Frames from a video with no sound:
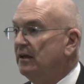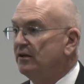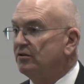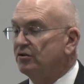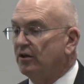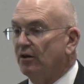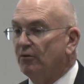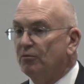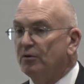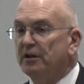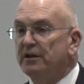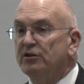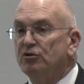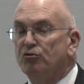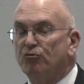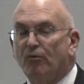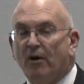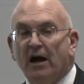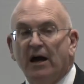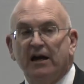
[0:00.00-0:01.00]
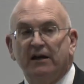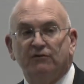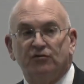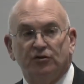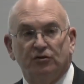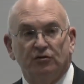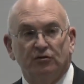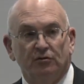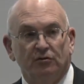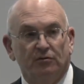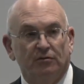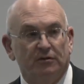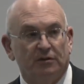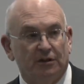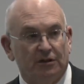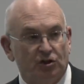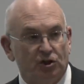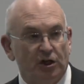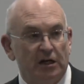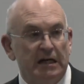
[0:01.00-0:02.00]
So it really drives you
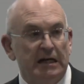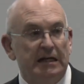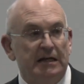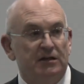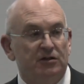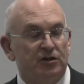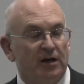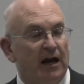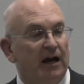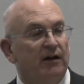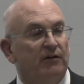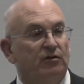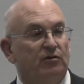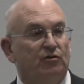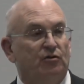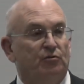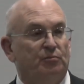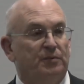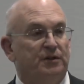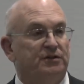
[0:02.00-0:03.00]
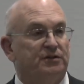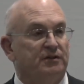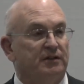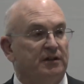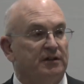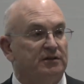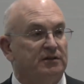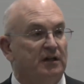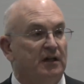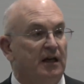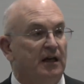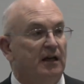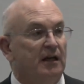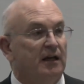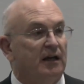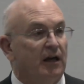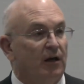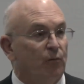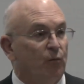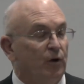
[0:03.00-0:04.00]
to change how you do business.
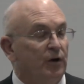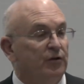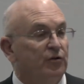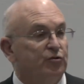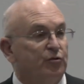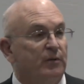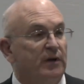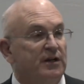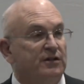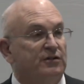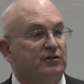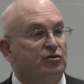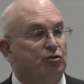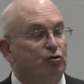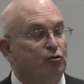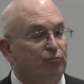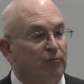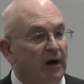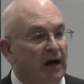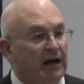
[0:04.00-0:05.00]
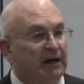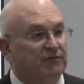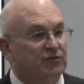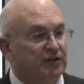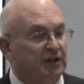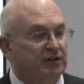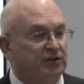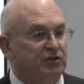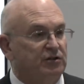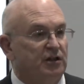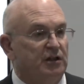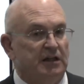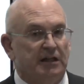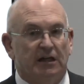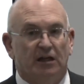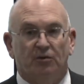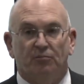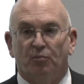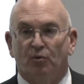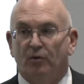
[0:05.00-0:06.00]
And one of those ways is drives us to the
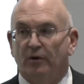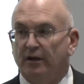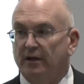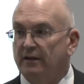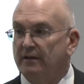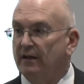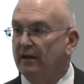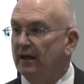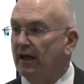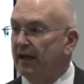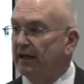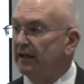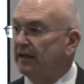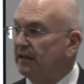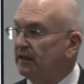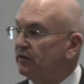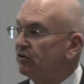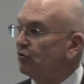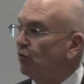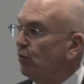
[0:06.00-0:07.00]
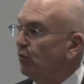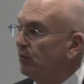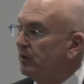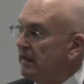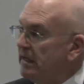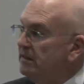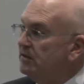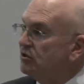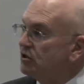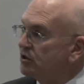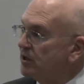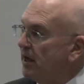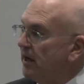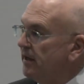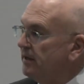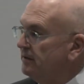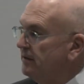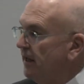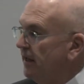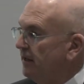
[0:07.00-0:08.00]
endpoint. I got to get to
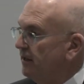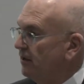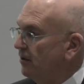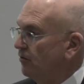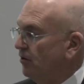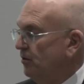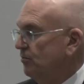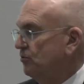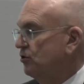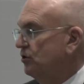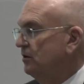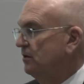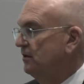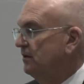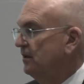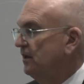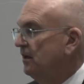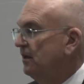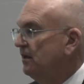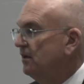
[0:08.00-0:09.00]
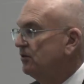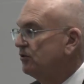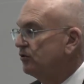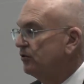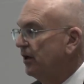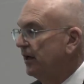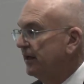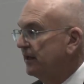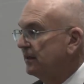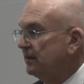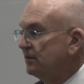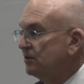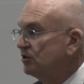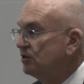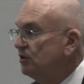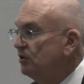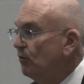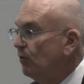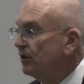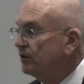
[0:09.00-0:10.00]
inside that encryption so that I can
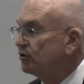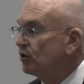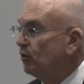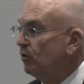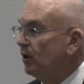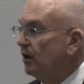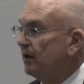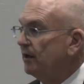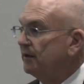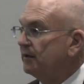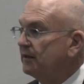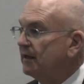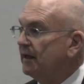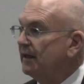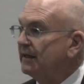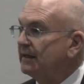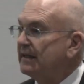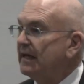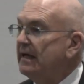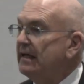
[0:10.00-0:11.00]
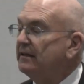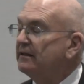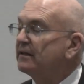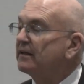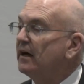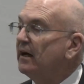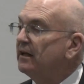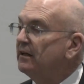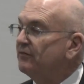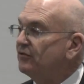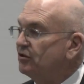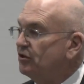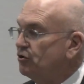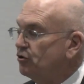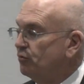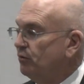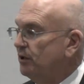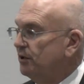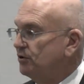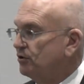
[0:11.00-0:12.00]
see what's going on and gain the kind of
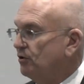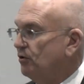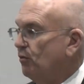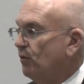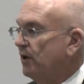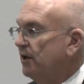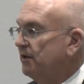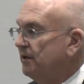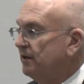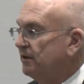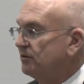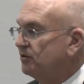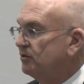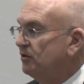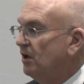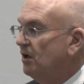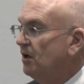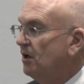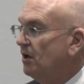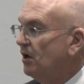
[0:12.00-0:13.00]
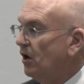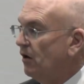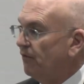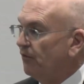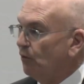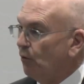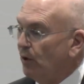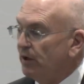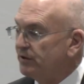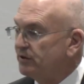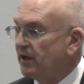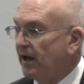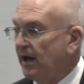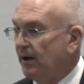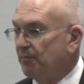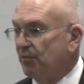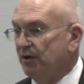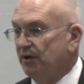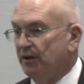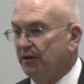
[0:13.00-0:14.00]
situational awareness over what's
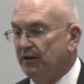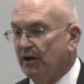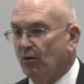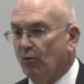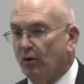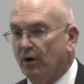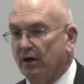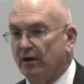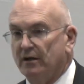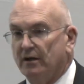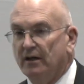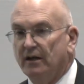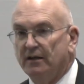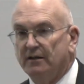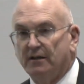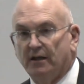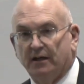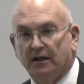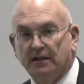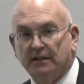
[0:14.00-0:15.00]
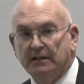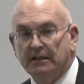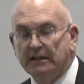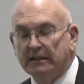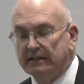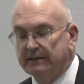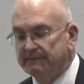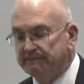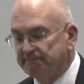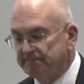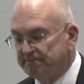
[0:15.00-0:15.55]
happening on the network that I need.